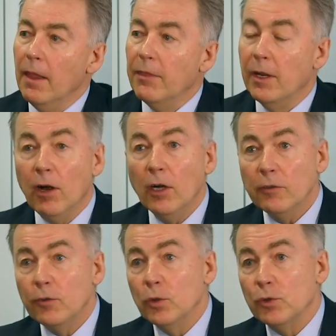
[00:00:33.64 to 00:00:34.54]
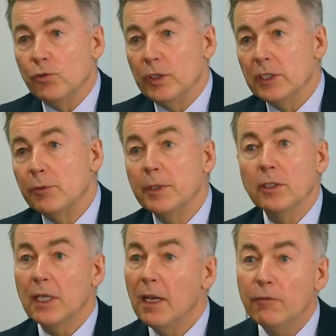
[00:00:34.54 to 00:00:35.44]
There are, of course, risks
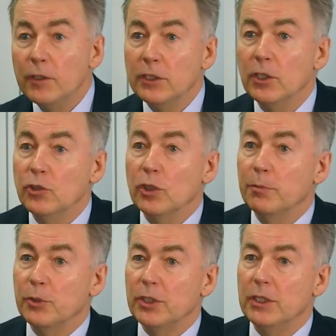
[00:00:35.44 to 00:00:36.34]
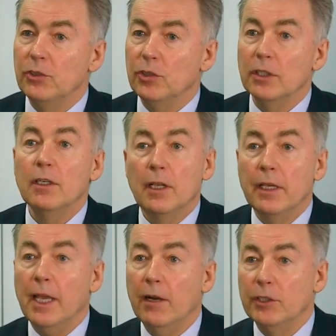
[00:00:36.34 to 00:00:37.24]
because every surgical procedure
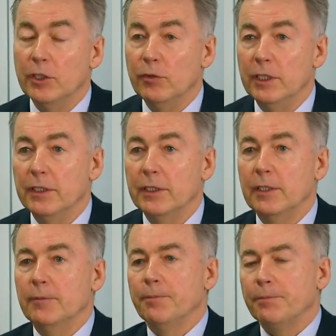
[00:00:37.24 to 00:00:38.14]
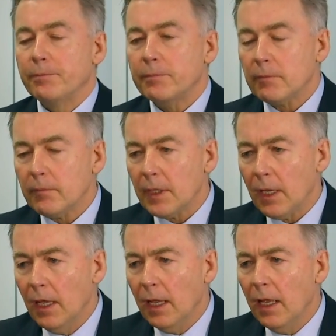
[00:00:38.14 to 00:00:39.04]
carries a risk.
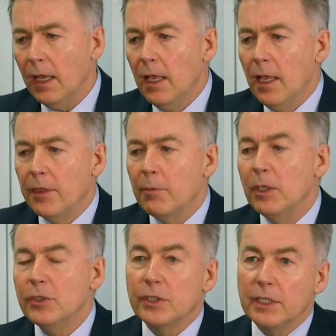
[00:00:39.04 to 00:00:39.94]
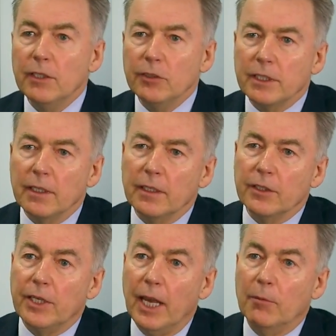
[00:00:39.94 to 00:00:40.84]
Uh, the most serious thing that
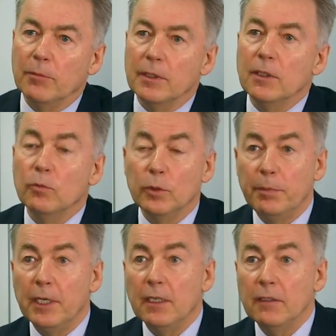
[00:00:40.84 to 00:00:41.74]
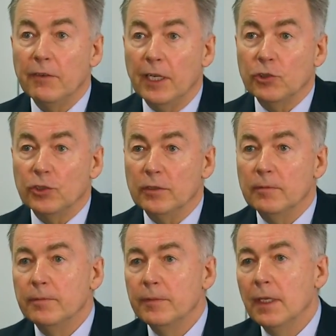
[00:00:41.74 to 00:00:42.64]
could happen would be an infection.
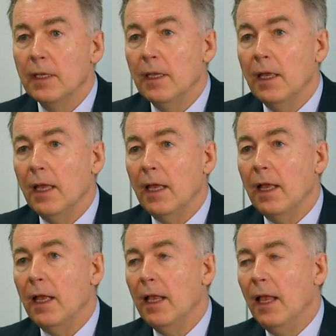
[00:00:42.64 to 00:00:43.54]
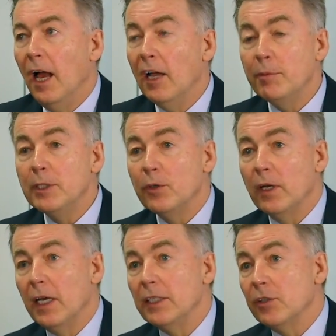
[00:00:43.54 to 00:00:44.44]
Uh, I've been doing
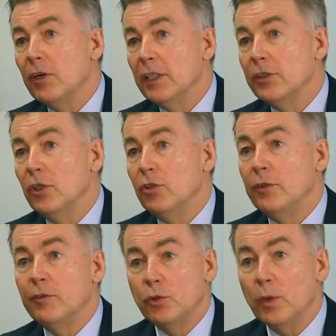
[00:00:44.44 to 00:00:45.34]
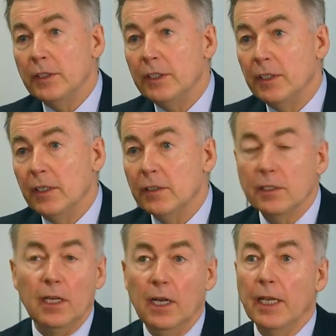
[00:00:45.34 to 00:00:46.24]
laser eye surgery for twenty years
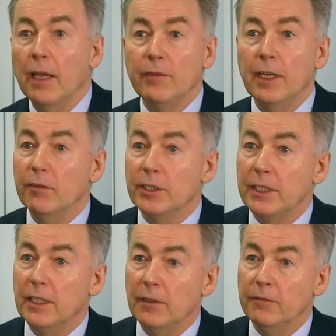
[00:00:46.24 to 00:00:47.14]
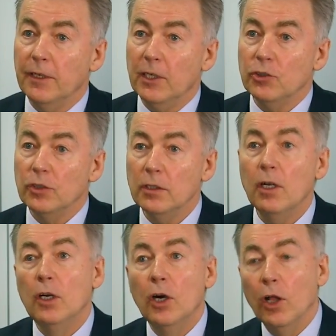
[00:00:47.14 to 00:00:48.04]
and I've never seen an infection,
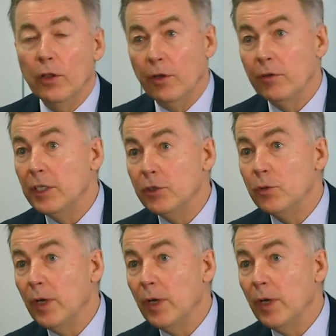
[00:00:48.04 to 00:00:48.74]
although they do